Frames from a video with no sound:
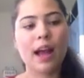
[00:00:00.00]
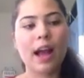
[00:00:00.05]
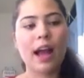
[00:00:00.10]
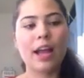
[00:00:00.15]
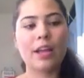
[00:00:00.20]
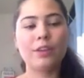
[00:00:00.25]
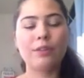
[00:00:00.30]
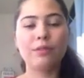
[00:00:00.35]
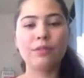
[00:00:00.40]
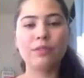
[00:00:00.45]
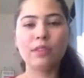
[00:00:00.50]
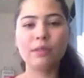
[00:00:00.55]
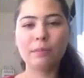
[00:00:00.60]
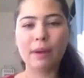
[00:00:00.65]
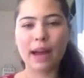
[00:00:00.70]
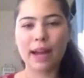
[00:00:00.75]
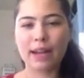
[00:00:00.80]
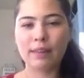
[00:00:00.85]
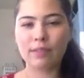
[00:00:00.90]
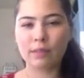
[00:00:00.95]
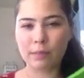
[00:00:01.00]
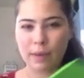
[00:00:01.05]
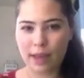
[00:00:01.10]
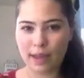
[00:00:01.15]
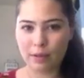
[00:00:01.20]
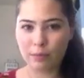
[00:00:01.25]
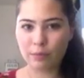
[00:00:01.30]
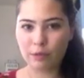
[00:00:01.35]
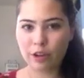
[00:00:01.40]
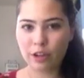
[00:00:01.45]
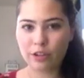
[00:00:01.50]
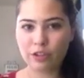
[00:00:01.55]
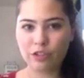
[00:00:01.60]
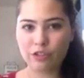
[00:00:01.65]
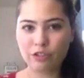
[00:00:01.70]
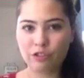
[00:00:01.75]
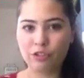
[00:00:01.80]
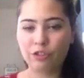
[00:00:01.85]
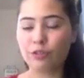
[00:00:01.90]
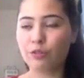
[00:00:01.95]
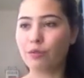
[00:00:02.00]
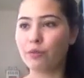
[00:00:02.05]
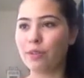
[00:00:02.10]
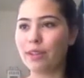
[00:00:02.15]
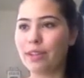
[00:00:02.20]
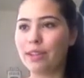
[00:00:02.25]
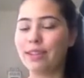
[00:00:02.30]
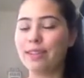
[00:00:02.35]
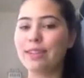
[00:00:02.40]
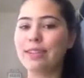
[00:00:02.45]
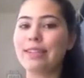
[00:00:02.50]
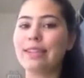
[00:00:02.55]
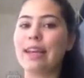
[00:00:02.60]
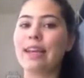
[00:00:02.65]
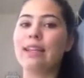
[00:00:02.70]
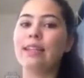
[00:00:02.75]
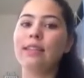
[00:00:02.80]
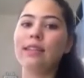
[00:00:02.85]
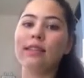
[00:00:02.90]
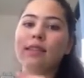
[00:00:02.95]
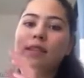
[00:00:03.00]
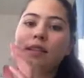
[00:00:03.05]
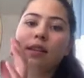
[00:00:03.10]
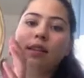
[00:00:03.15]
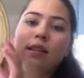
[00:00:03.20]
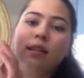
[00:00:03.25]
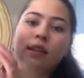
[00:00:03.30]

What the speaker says: I used the back of a paintbrush to indent